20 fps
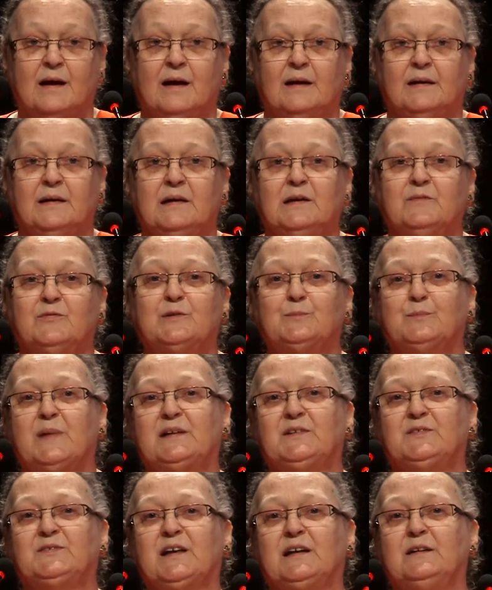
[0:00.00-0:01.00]
Even
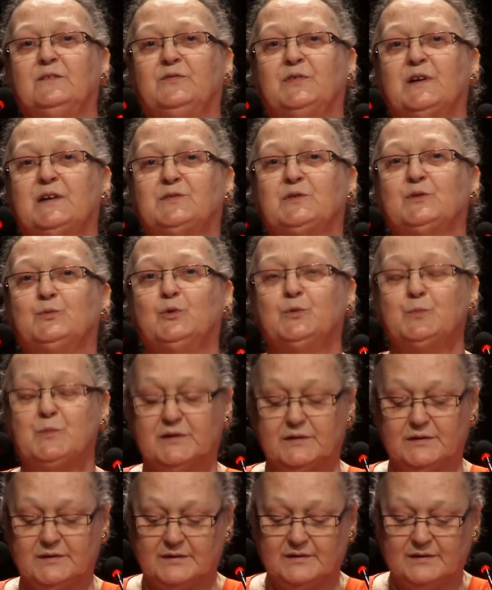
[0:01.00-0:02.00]
myself as a
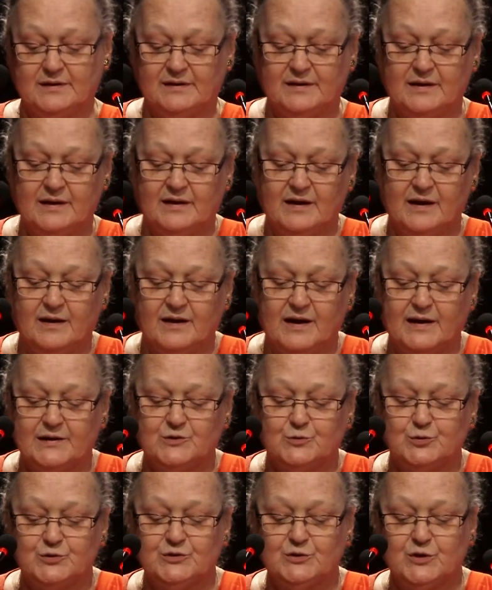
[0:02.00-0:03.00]
woman, I
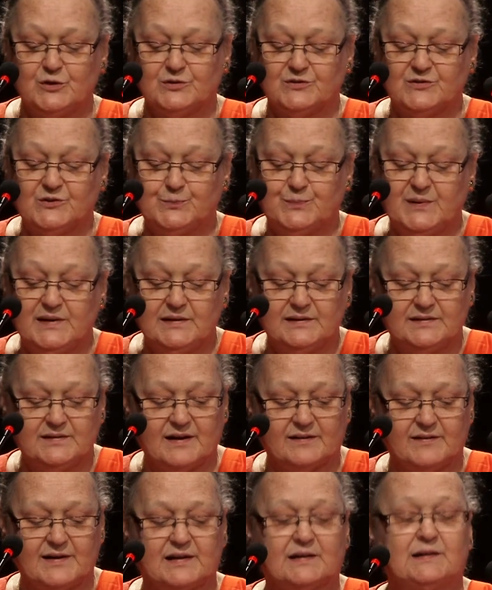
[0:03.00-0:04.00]
could not speak
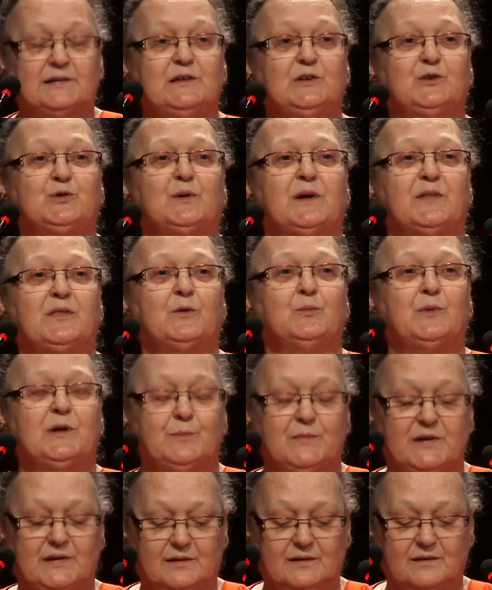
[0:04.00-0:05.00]
directly to other
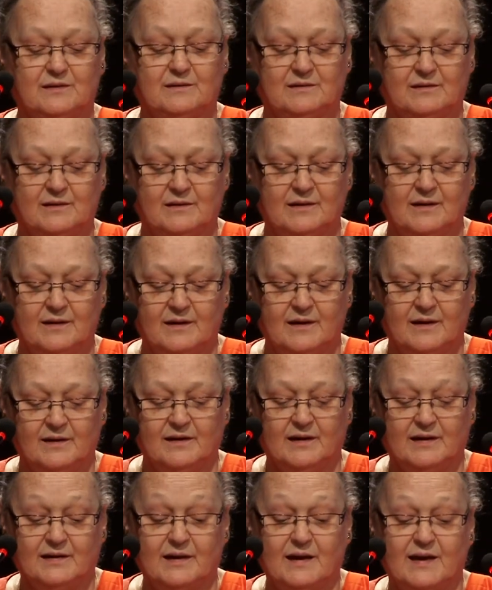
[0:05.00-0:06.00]
women,
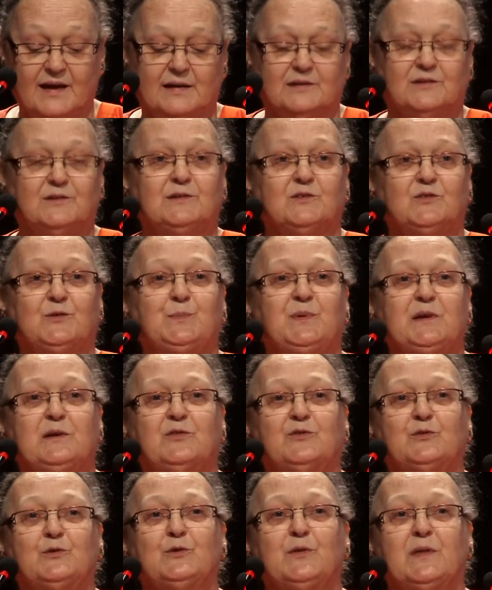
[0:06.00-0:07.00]
and I had to speak
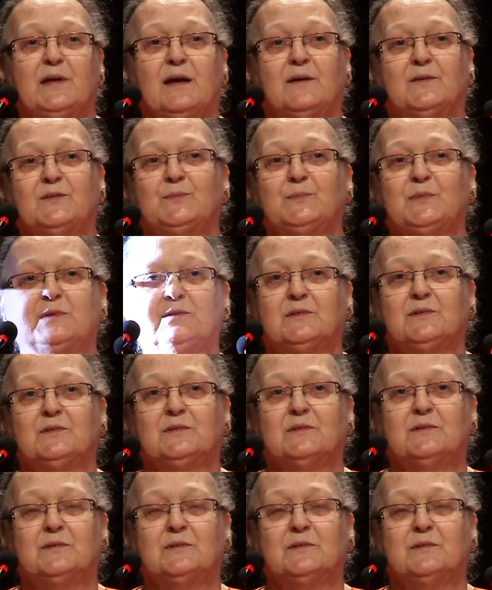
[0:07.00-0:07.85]
through their husbands.